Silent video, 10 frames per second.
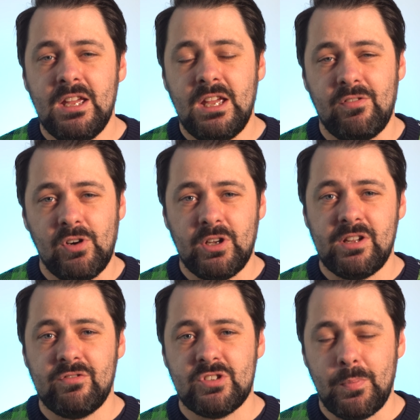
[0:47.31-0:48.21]
if
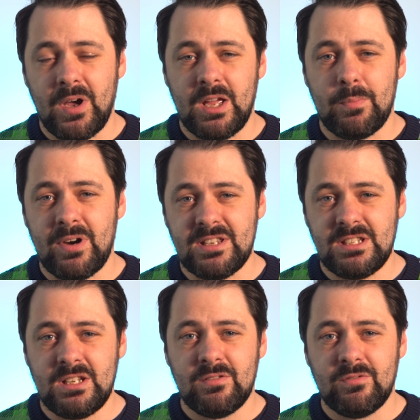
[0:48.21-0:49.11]
looking to buy a
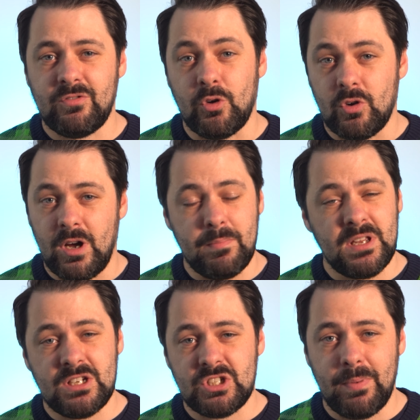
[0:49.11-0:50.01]
present for a
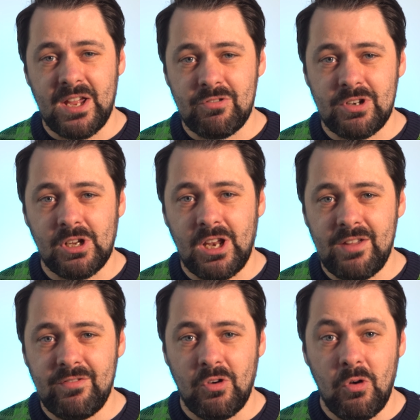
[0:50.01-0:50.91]
miniature painter in your
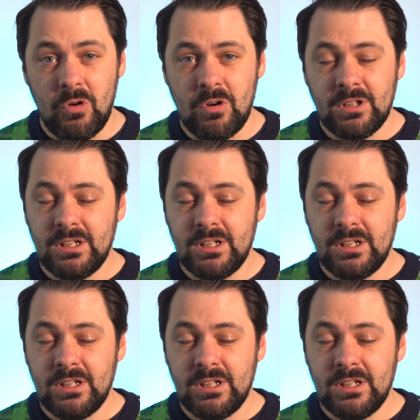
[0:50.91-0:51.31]
life, or